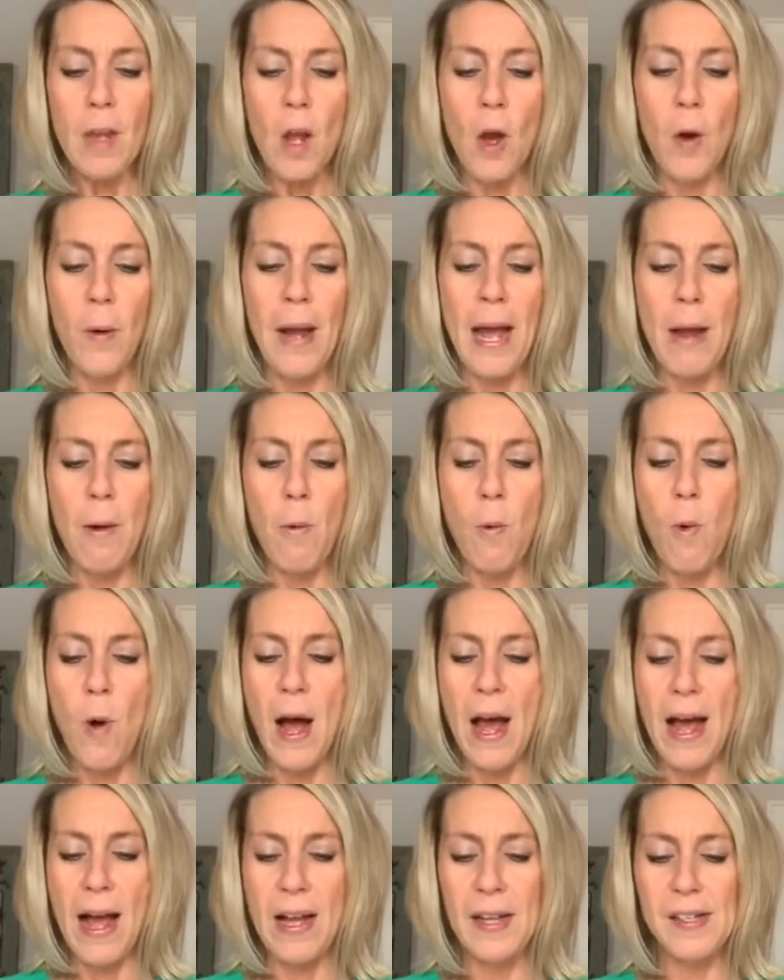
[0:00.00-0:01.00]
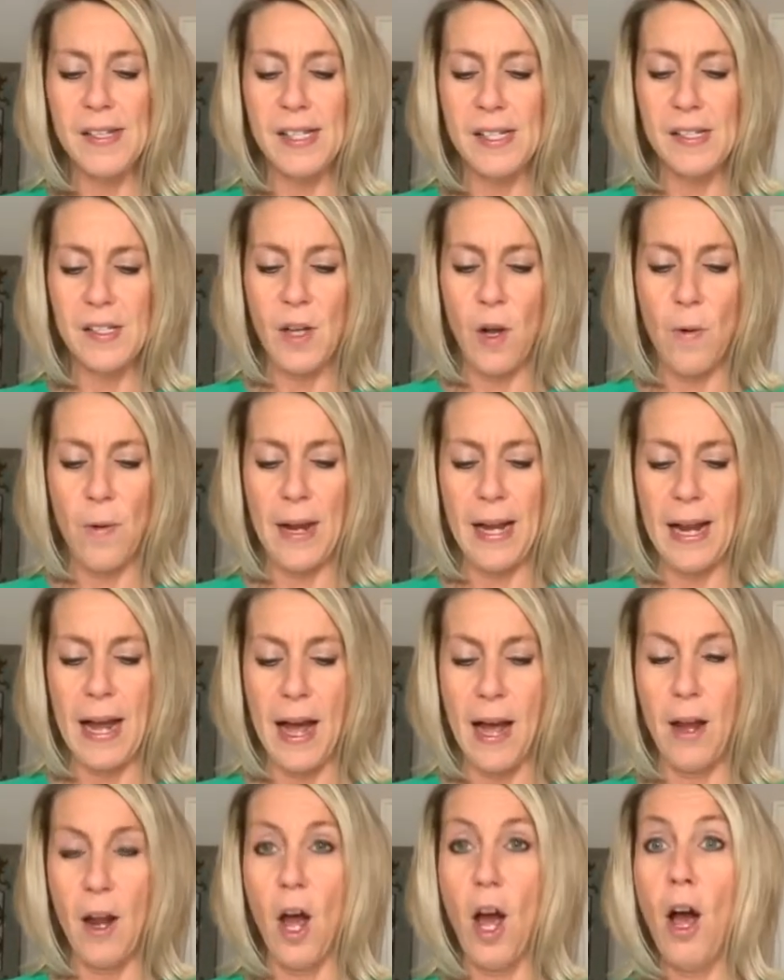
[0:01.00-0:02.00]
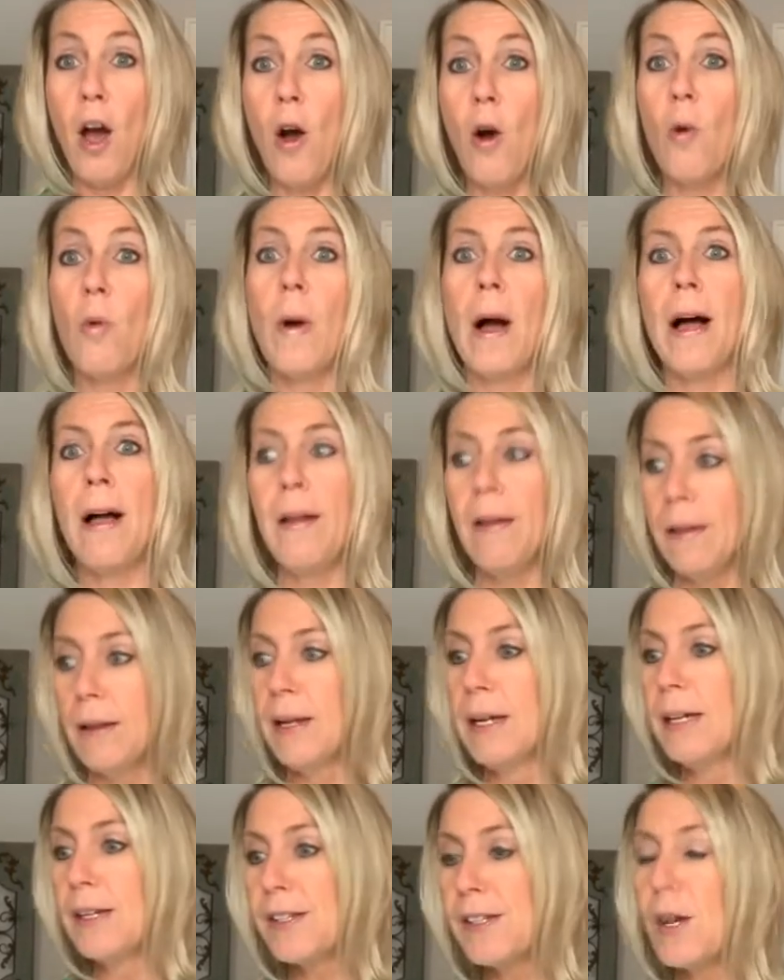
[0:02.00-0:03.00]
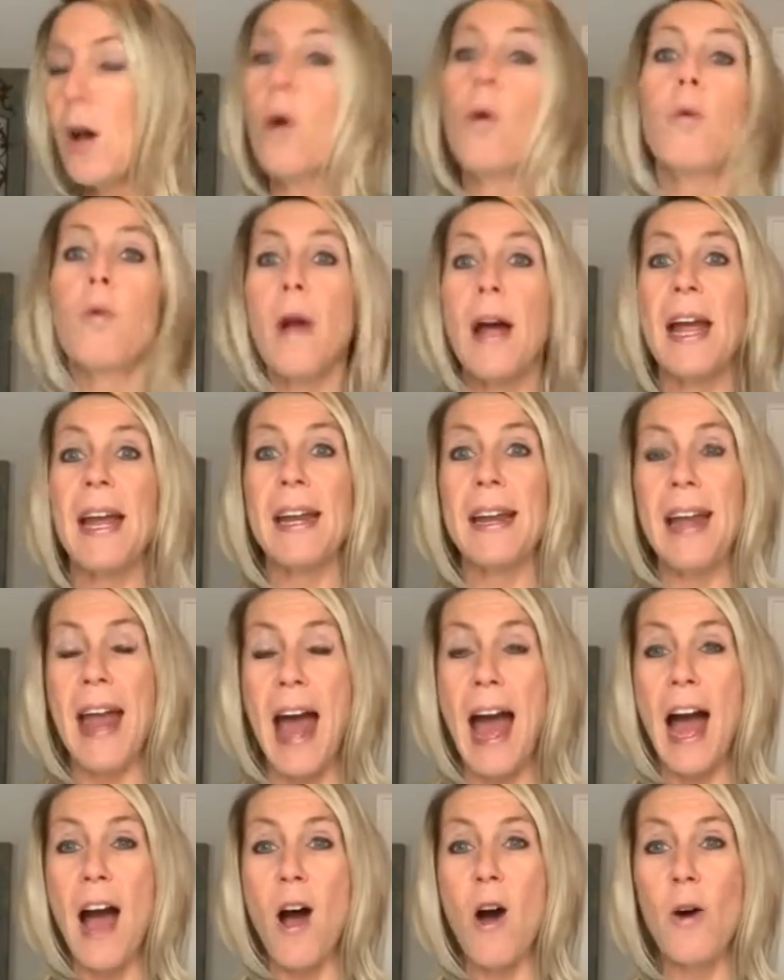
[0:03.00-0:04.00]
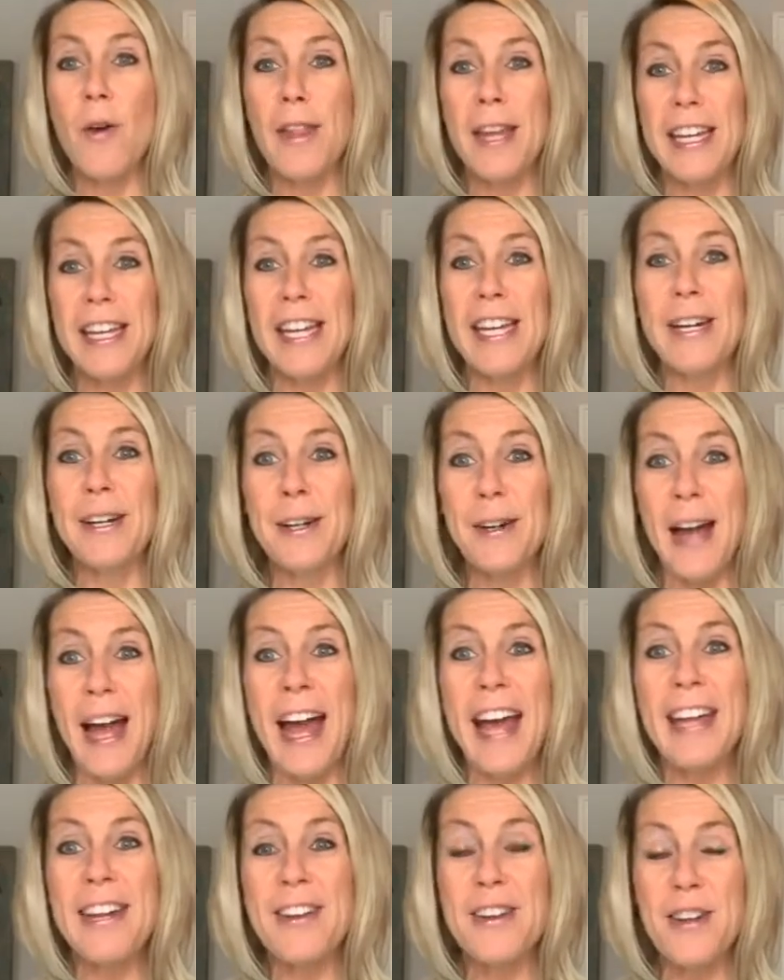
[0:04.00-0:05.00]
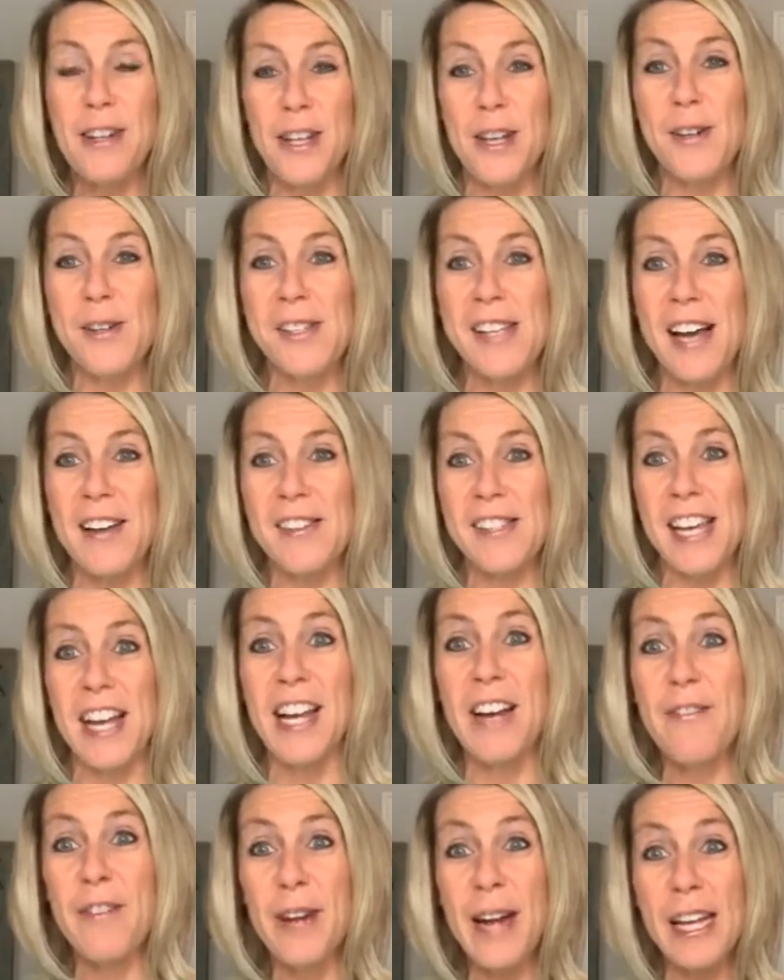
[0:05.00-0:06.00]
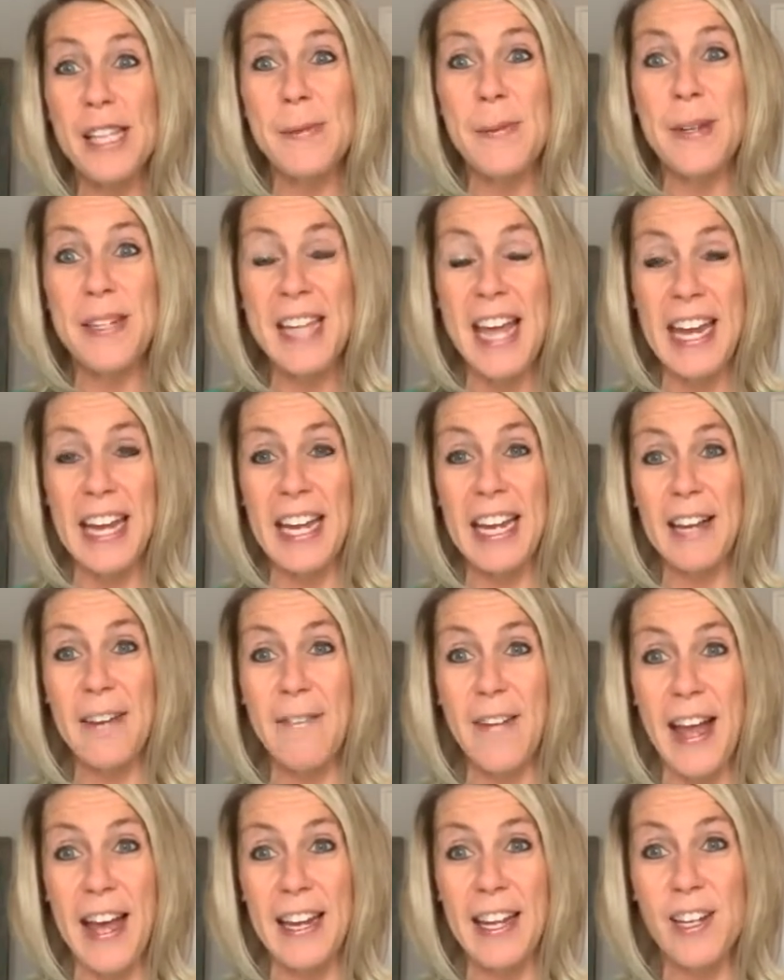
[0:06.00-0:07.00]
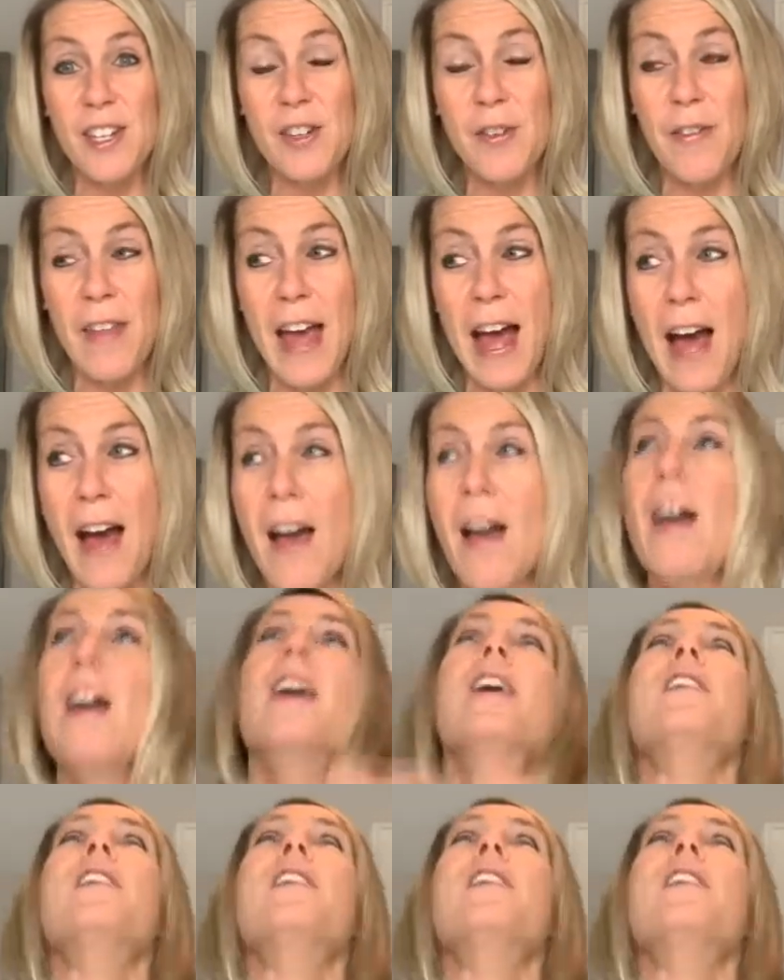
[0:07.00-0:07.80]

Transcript: Okay, what else is going on? Oh, well, so right now, the year-end closeout sale. Have you guys been taking advantage of that?